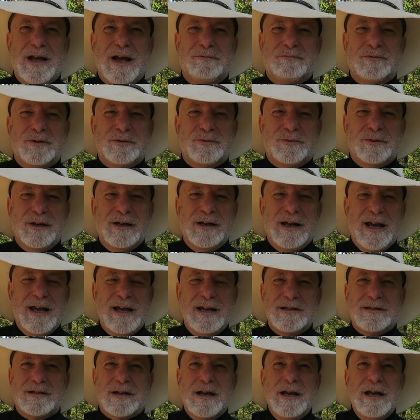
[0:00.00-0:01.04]
after three
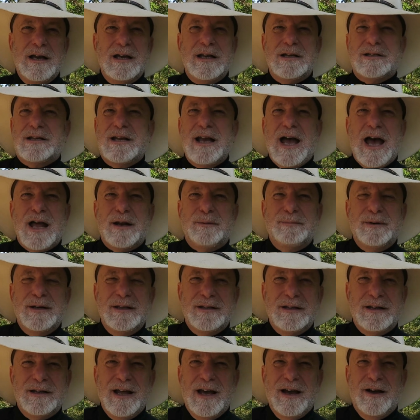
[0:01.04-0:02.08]
days. It's got to be
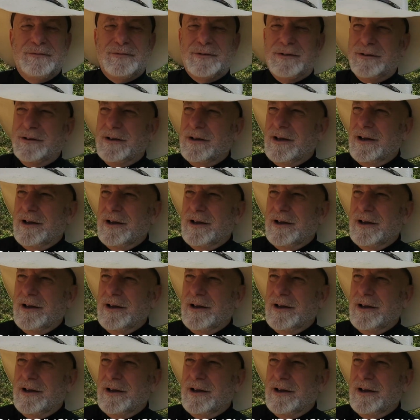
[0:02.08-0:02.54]
the devil.